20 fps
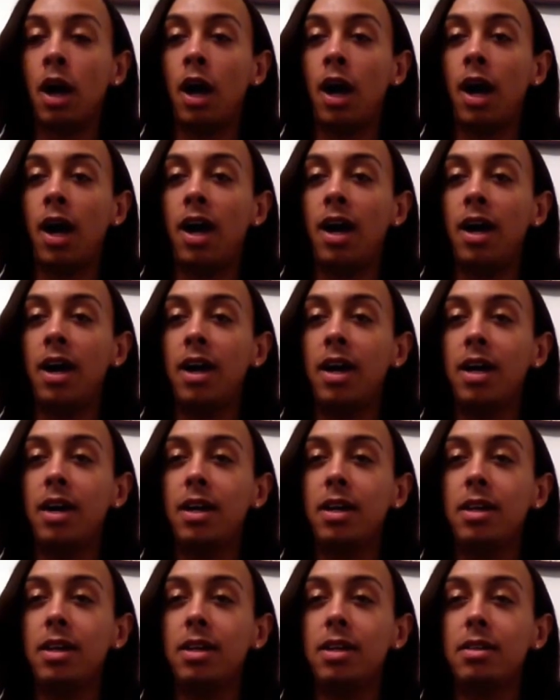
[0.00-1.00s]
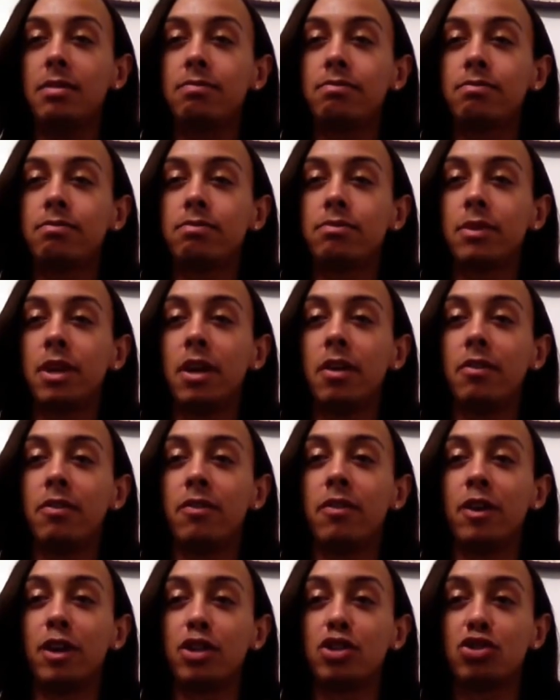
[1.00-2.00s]
I get
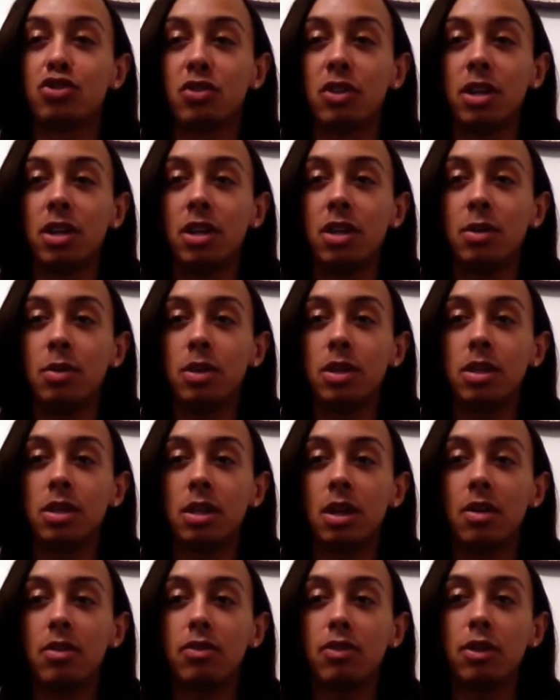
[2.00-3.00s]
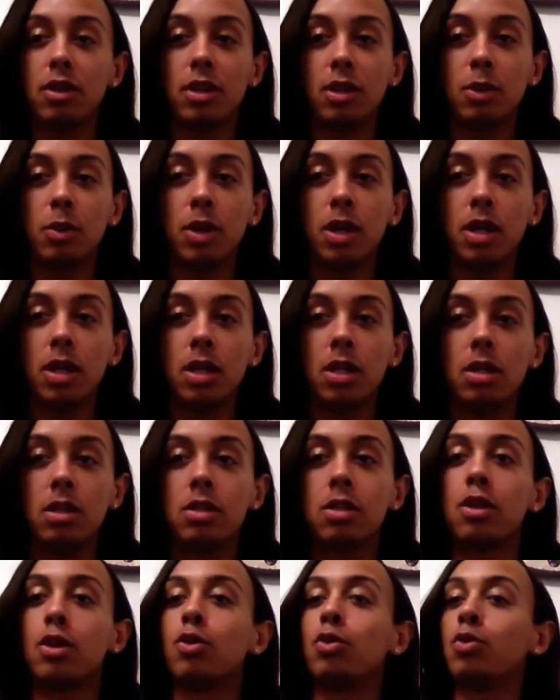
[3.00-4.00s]
frustrated with stuff really quickly,
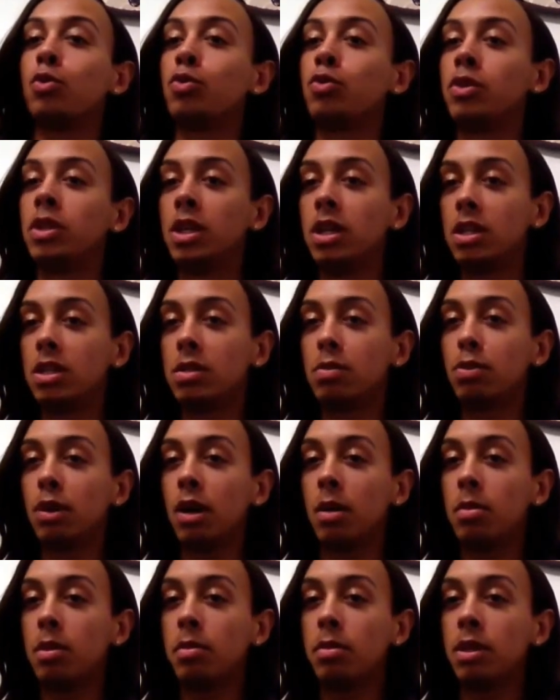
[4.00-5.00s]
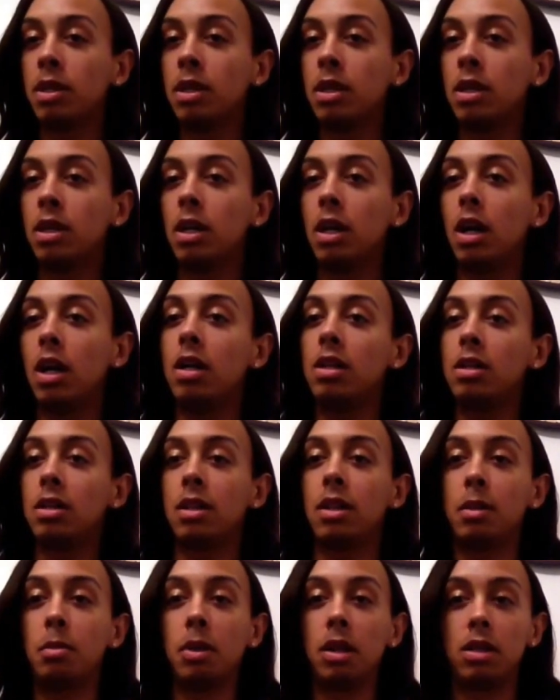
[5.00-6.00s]
so this probably isn't
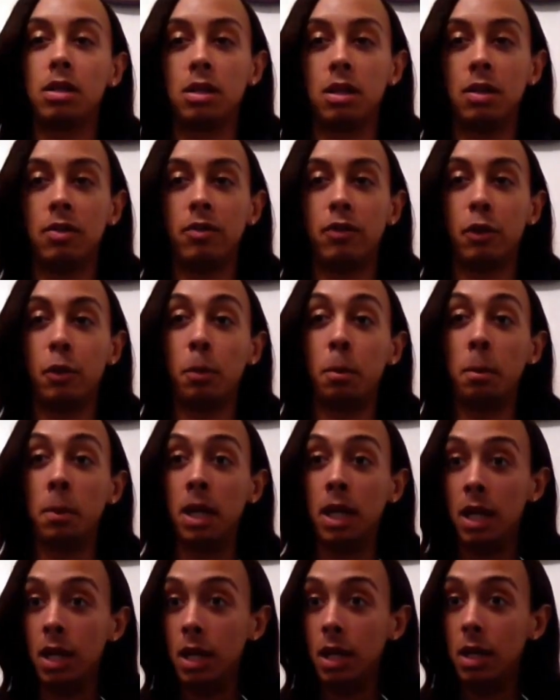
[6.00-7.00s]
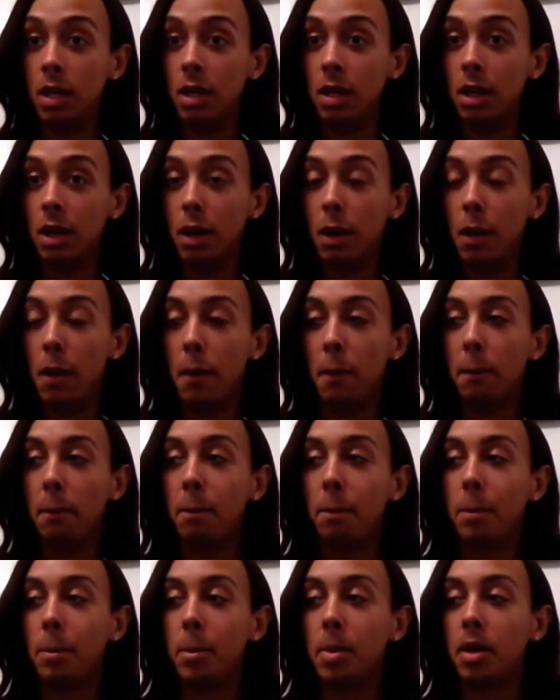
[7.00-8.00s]
the best thing for me,
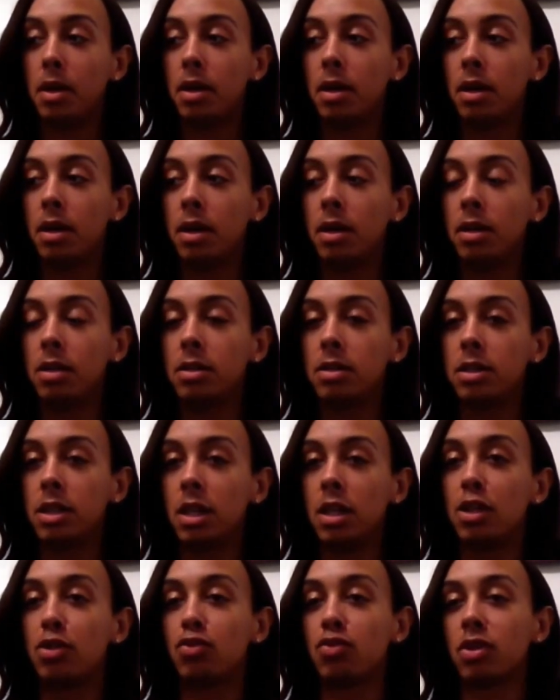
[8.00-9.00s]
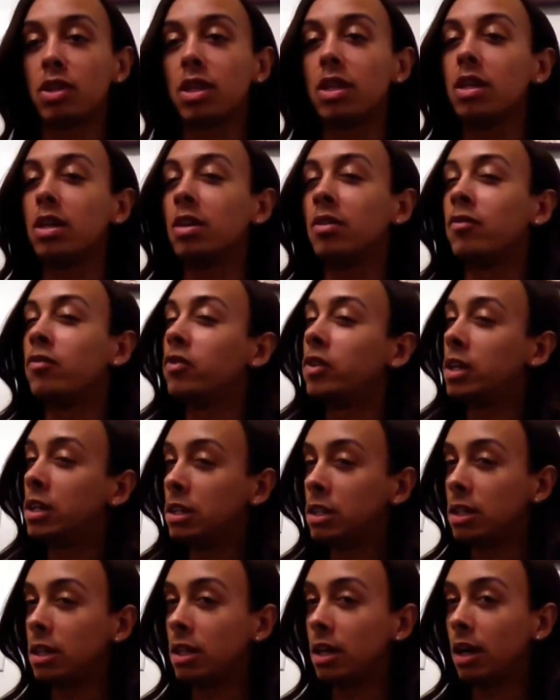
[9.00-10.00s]
but it's really
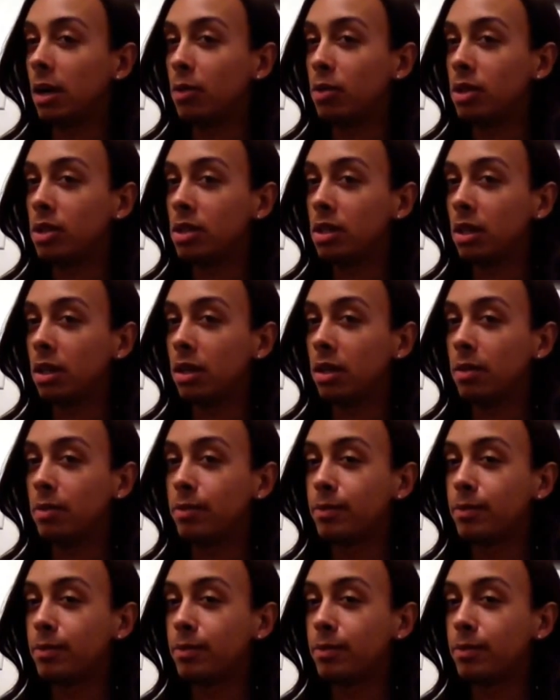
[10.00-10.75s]
convenient, I would say.